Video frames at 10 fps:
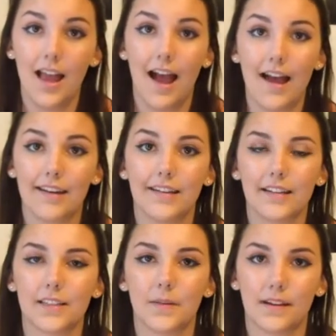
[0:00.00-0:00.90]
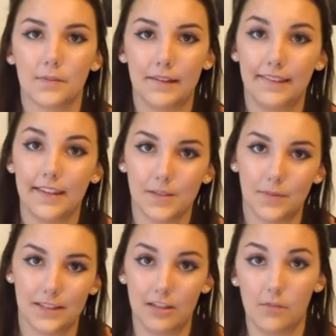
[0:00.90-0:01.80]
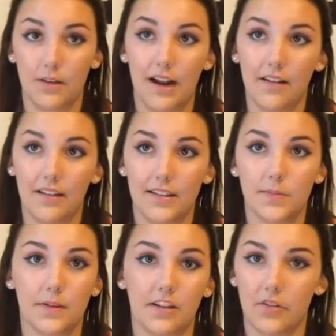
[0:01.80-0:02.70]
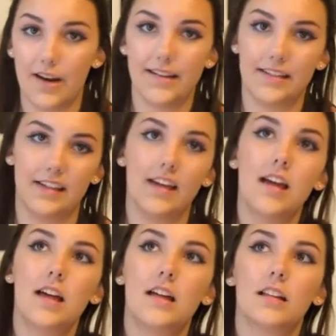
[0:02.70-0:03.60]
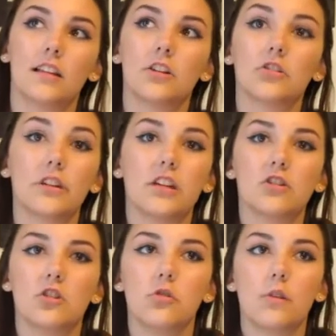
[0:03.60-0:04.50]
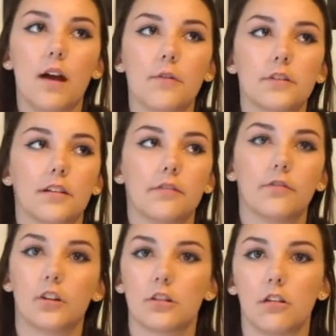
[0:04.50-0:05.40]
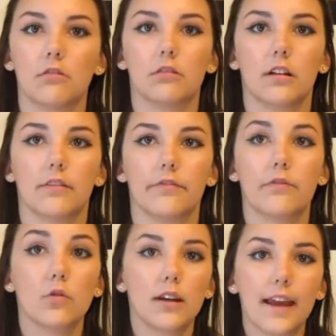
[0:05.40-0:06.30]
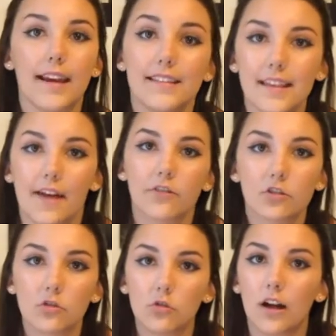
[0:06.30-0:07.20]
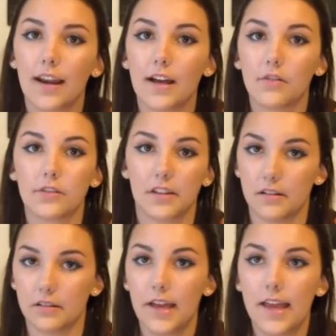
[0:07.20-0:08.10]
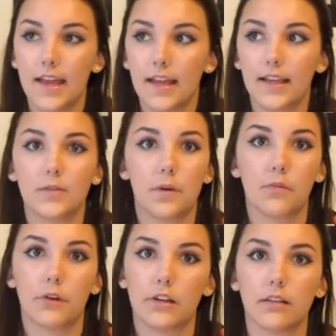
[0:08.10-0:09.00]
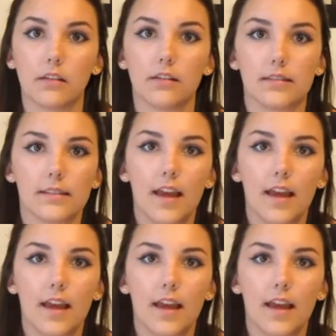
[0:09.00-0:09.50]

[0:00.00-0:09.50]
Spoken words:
I didn't expect to be this busy, but it's been crazy. Literally in June I was home for a total of 4 days after school got out, so it's been ridiculous.